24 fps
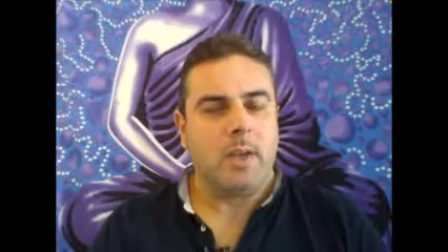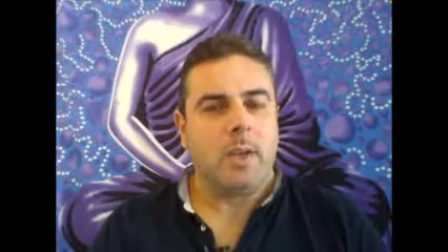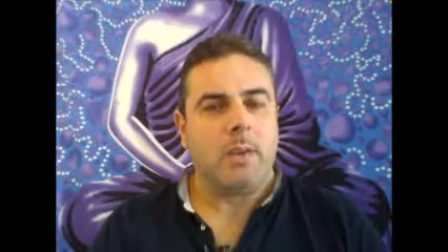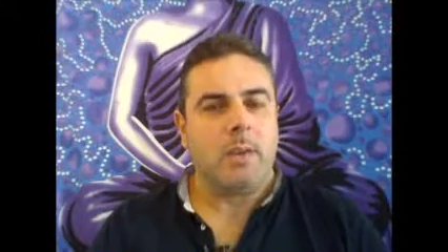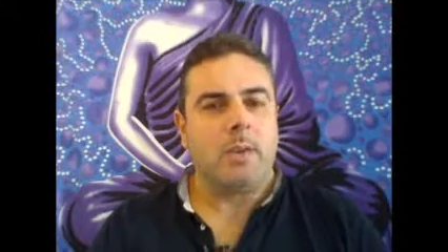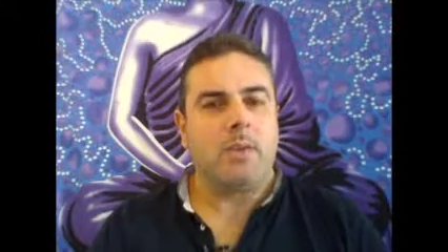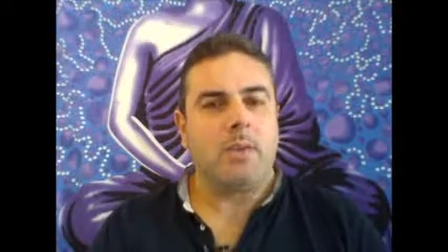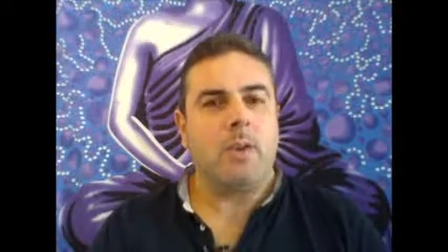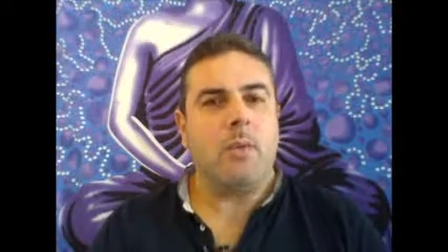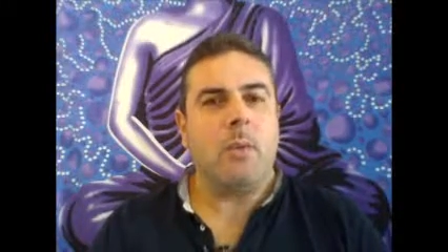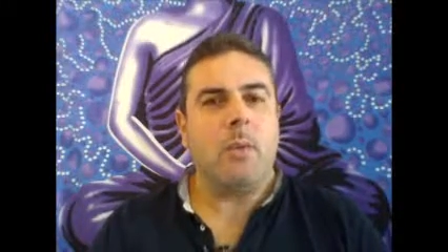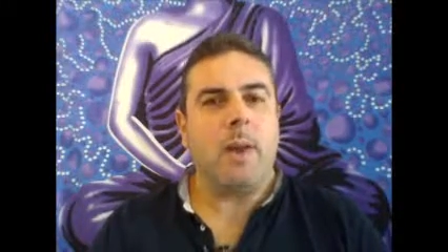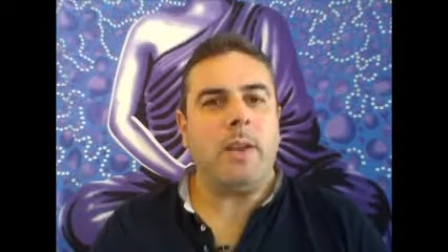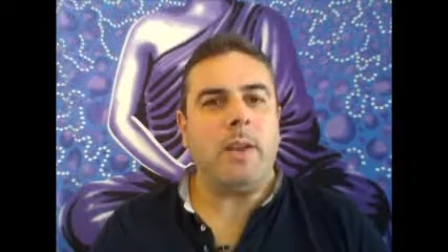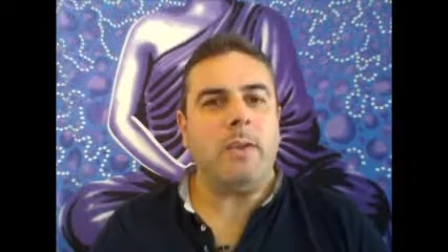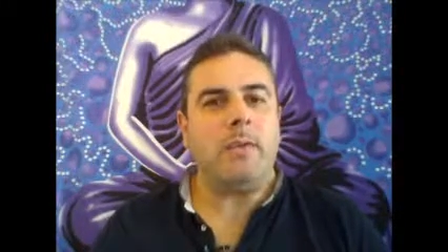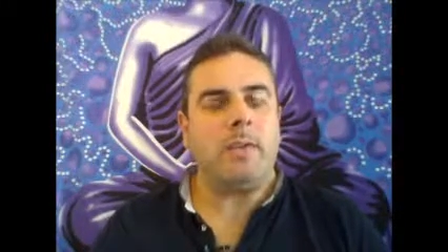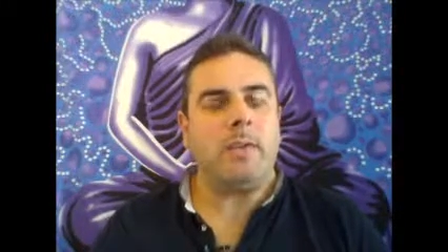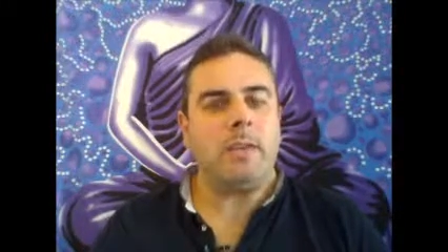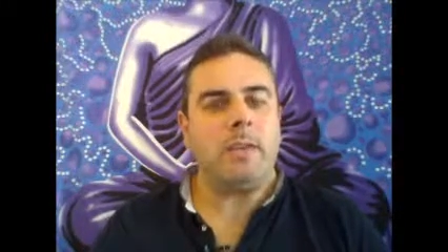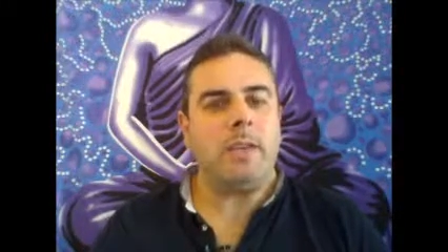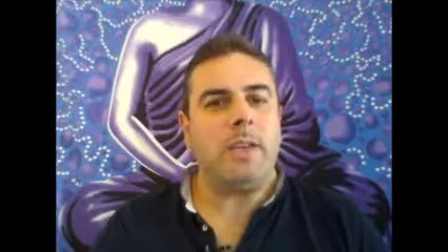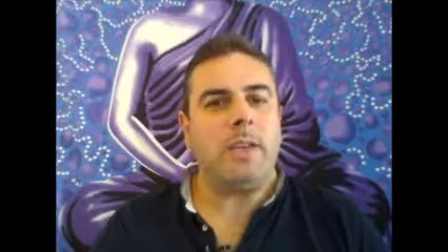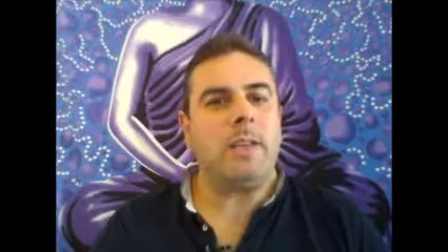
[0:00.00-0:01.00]
So when you
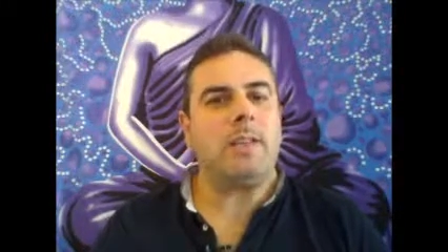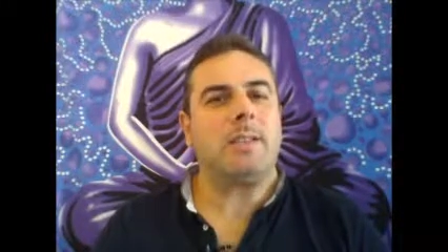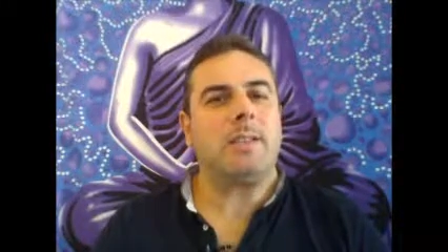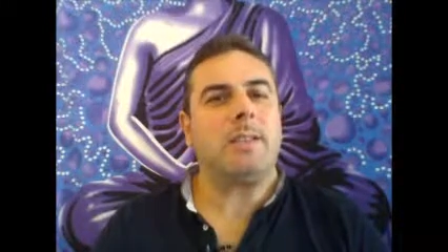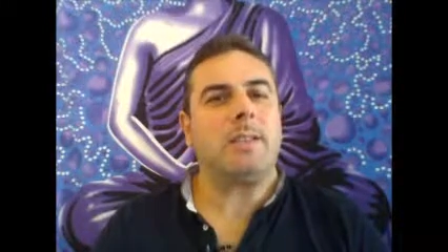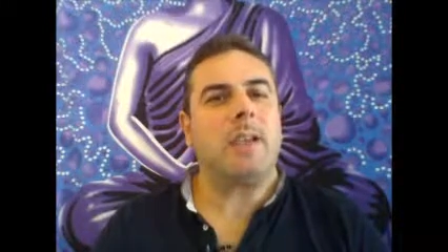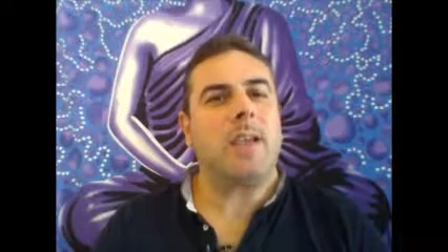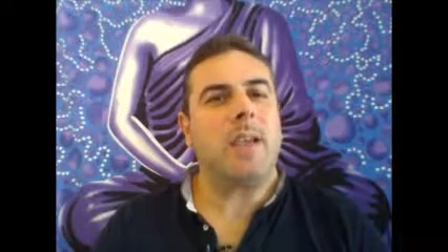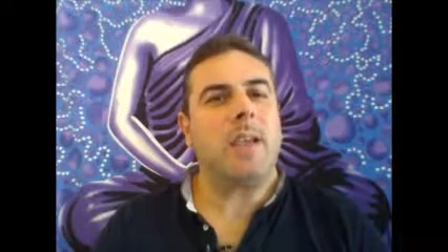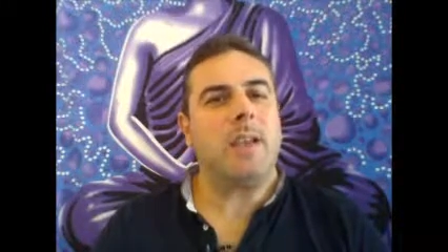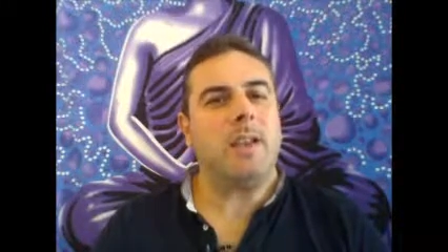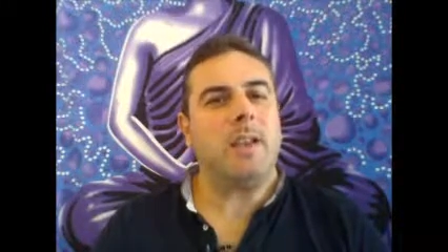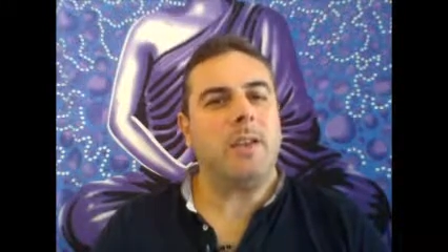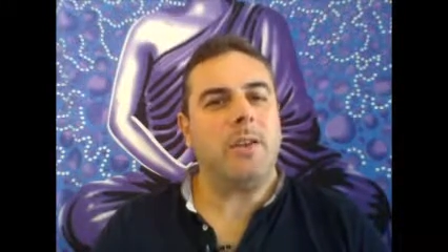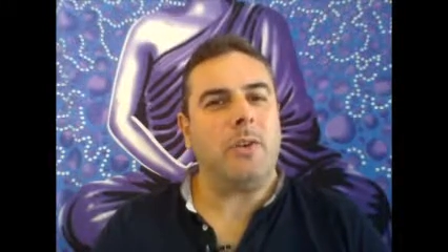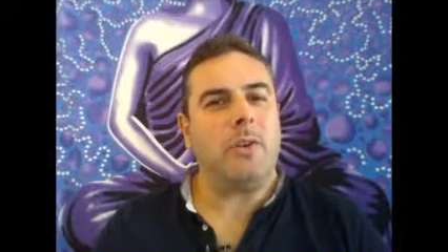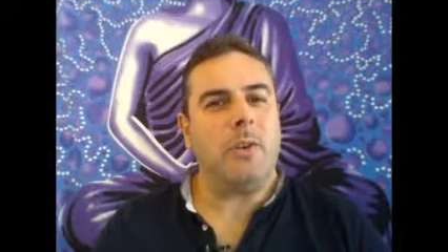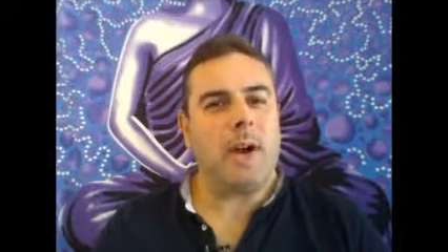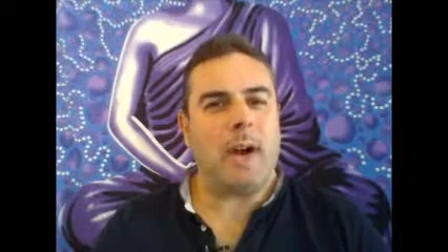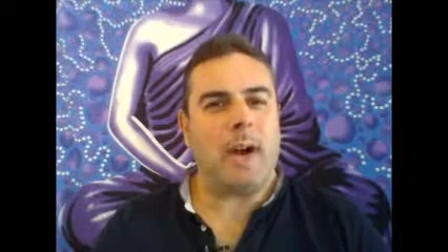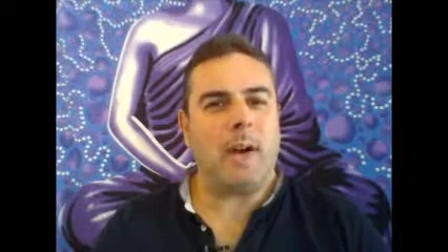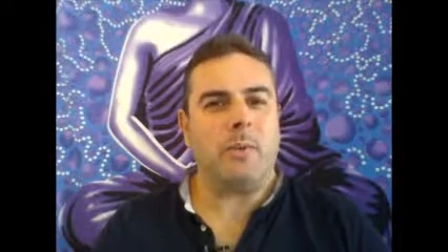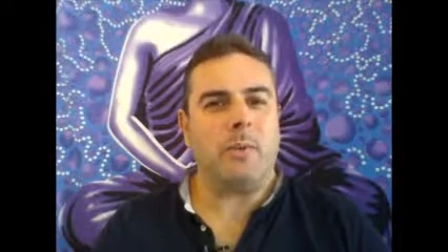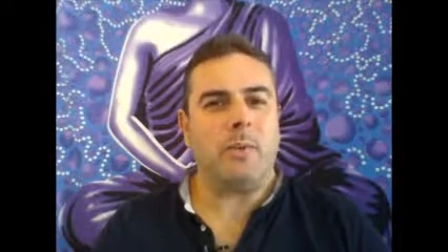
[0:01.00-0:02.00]
see this again in your
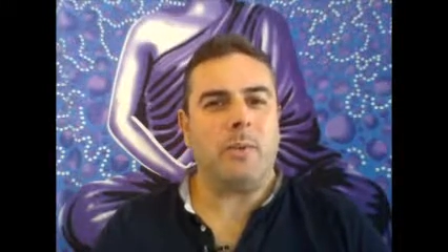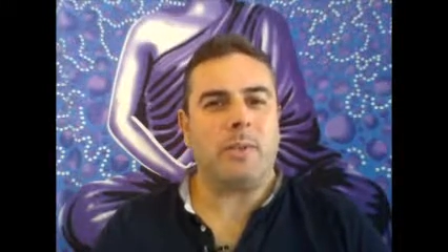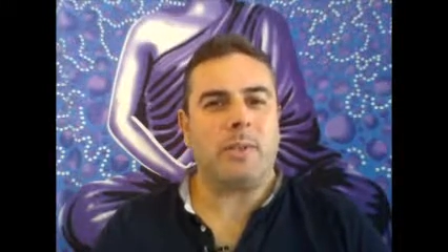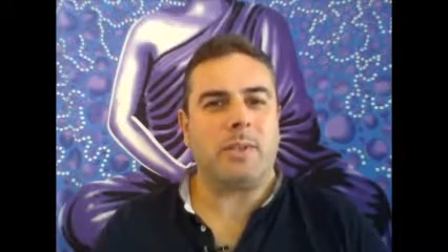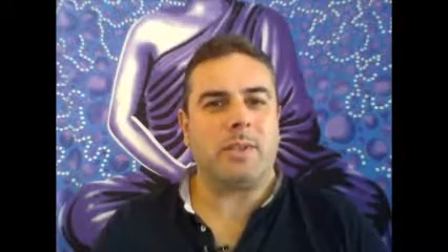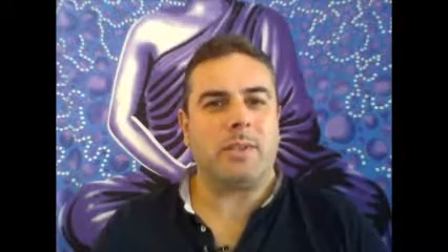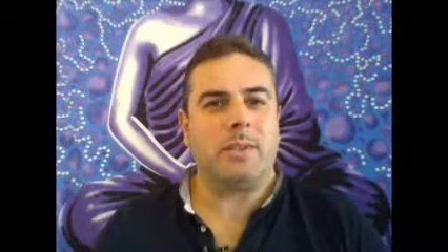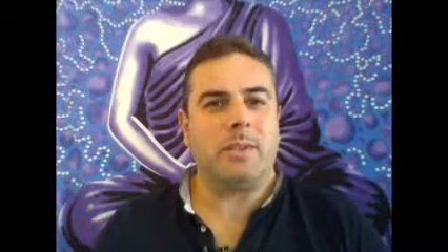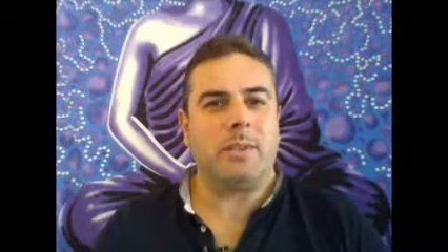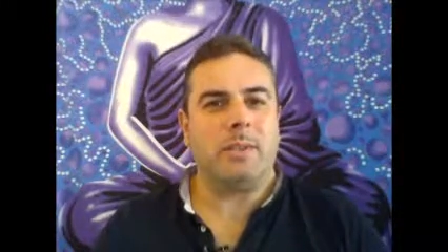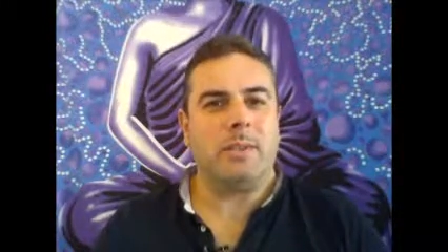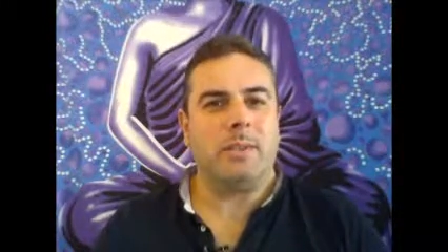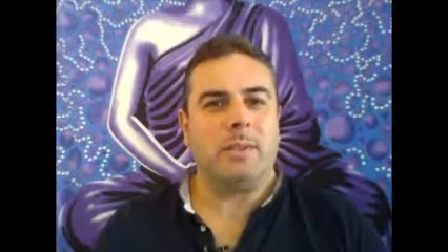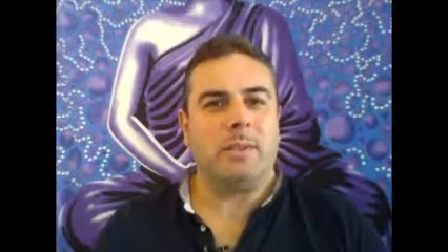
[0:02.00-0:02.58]
house,